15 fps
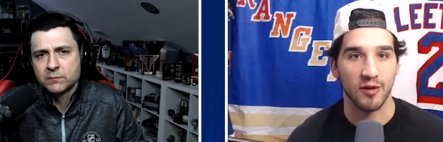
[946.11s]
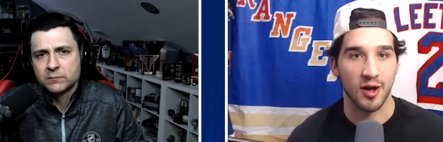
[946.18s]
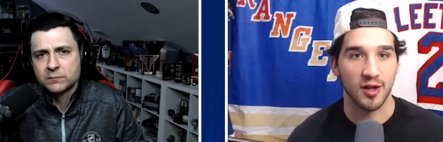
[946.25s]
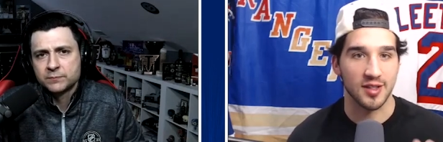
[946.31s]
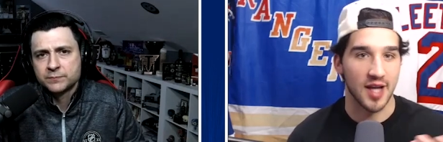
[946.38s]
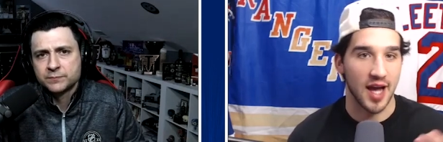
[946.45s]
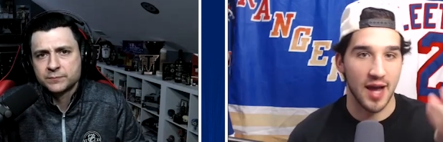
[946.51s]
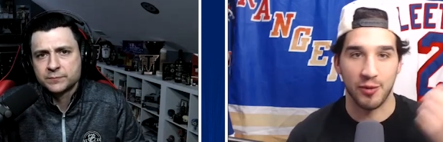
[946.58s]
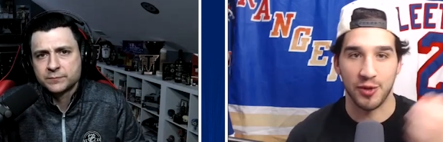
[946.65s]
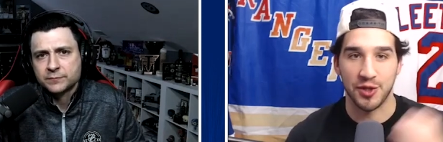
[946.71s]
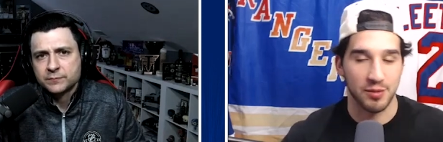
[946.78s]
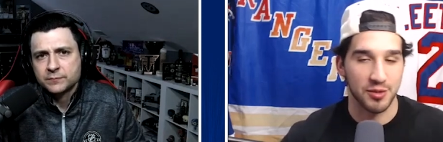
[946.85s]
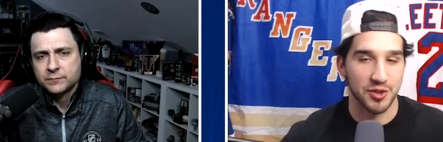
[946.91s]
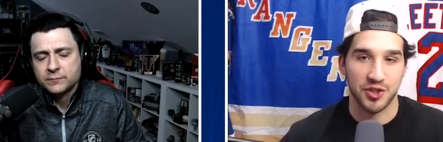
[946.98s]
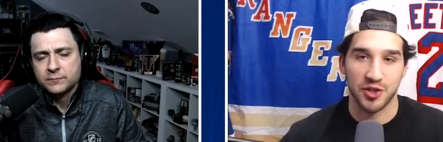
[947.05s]
Speaker 1: of all time,
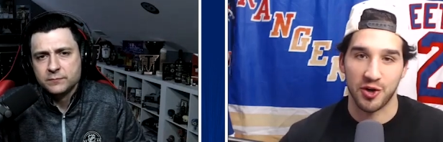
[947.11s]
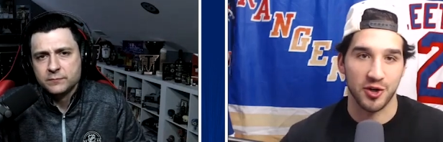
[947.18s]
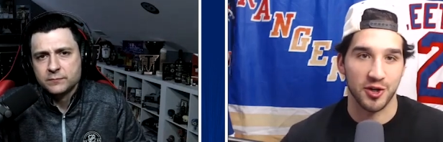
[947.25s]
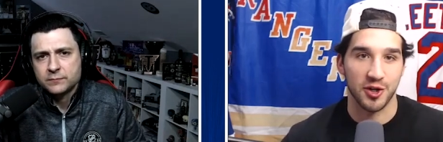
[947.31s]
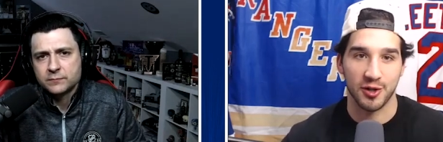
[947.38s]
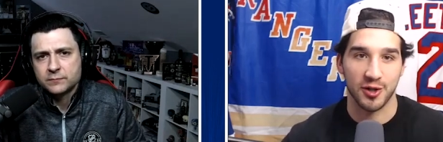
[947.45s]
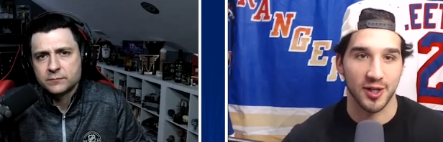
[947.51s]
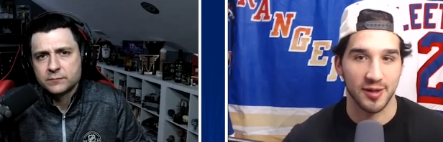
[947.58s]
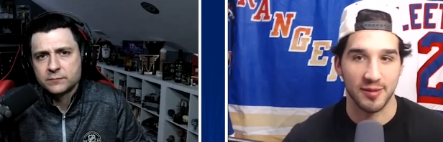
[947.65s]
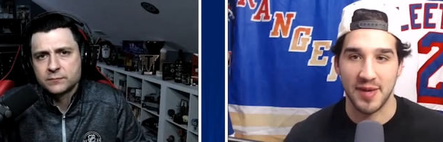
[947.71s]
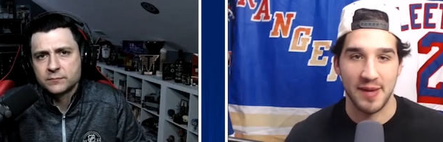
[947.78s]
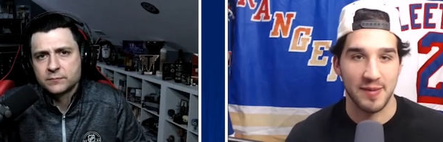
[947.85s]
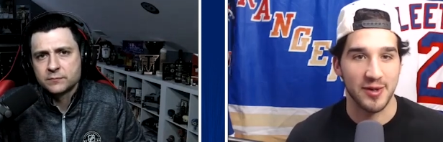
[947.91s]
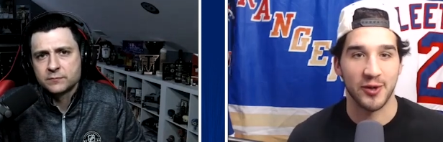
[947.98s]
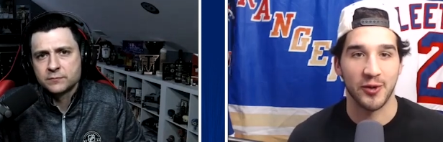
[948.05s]
which I'm sure you're going to
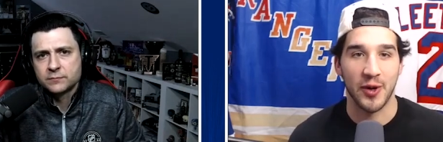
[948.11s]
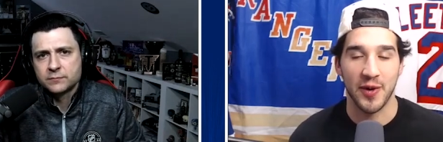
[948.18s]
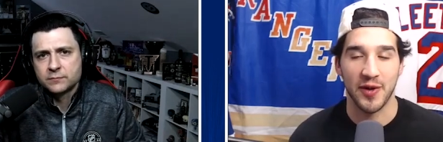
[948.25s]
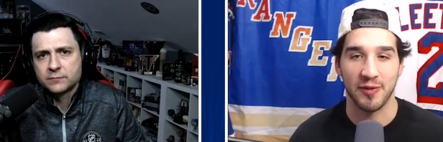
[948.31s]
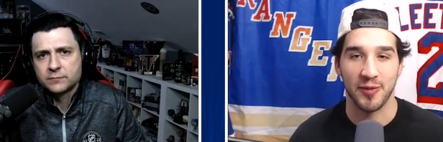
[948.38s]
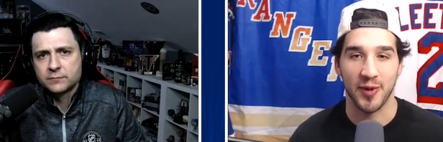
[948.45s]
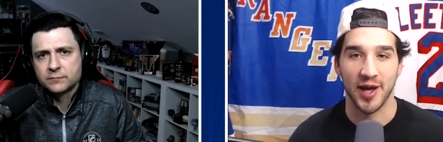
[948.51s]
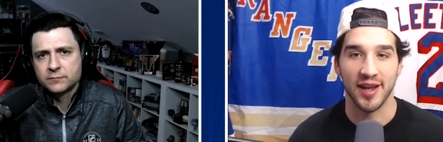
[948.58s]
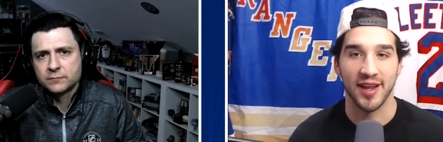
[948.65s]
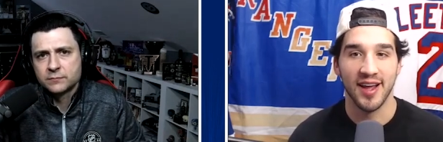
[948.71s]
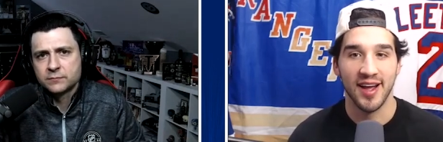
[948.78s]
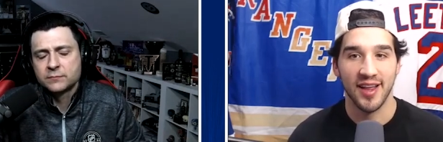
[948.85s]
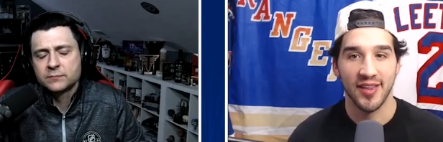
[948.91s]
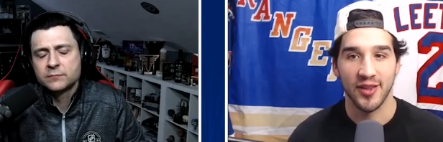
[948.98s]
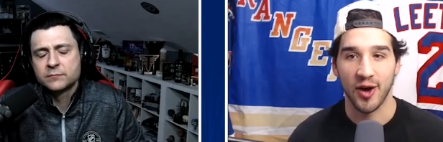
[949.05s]
maybe agree with, but
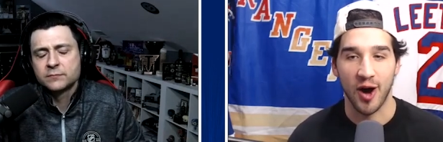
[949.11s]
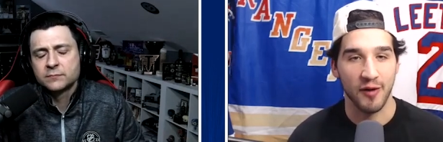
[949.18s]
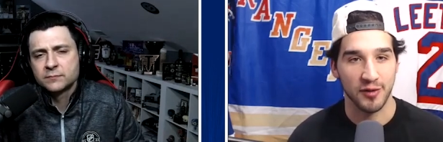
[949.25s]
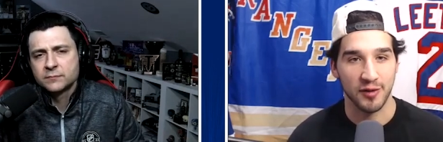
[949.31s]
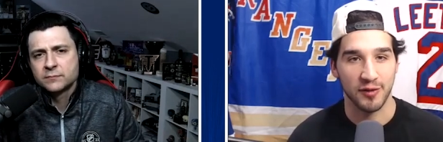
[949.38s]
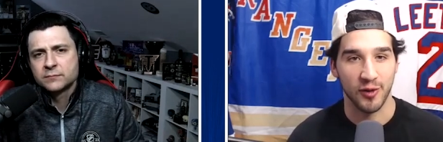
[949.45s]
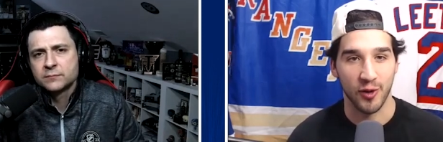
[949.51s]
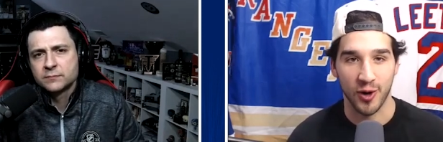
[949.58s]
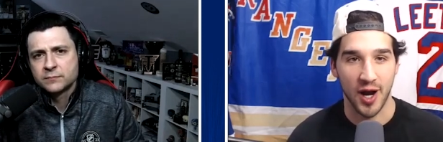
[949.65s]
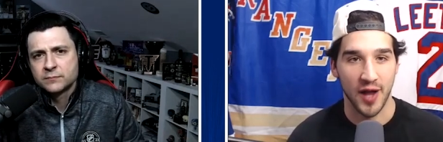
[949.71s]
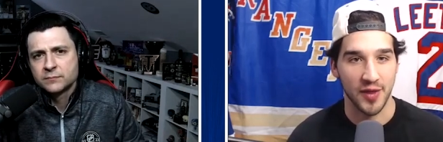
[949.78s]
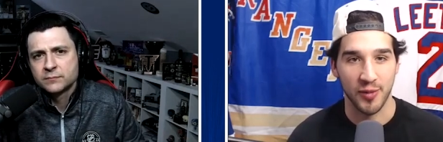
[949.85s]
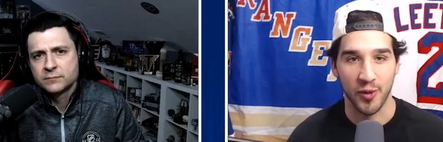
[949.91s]
the off the floor, on the